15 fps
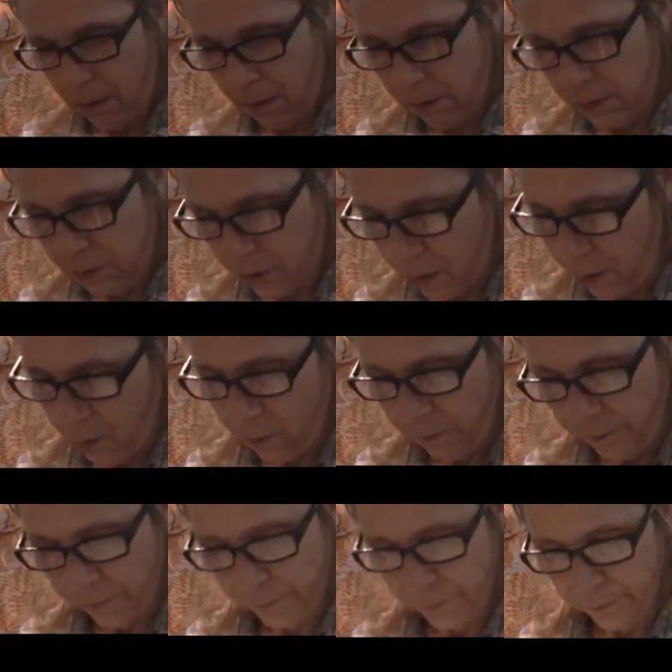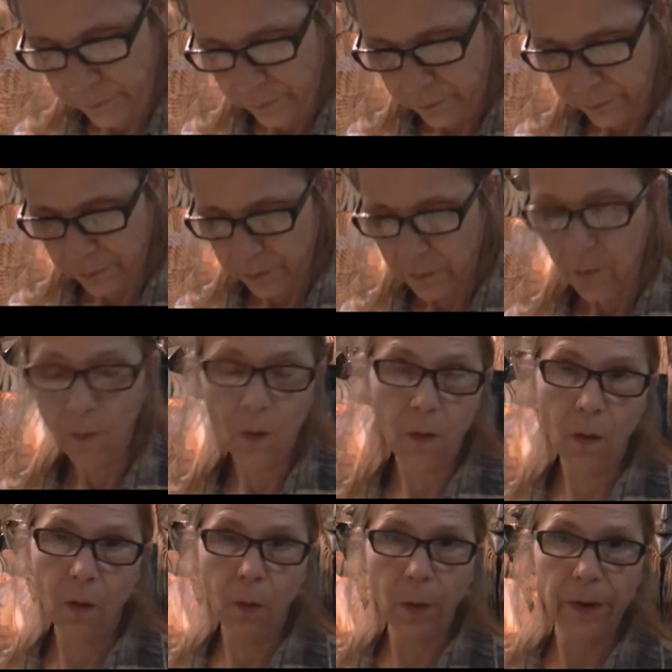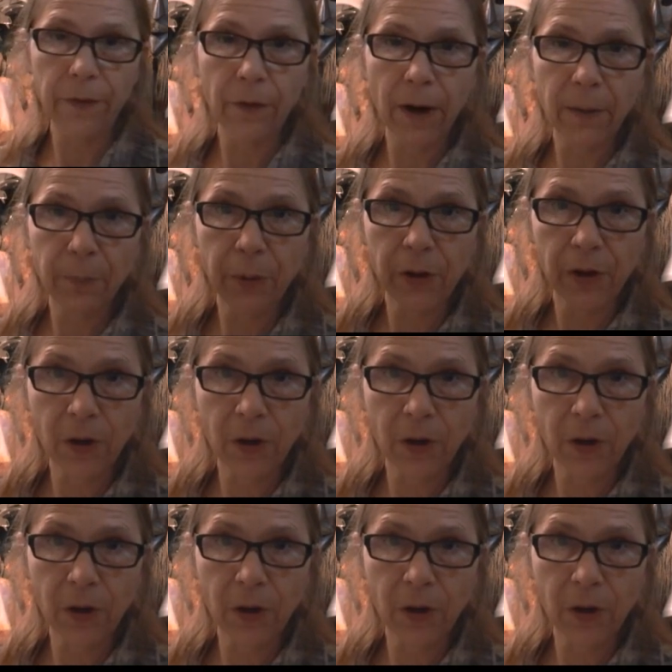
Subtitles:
So, or whether I put it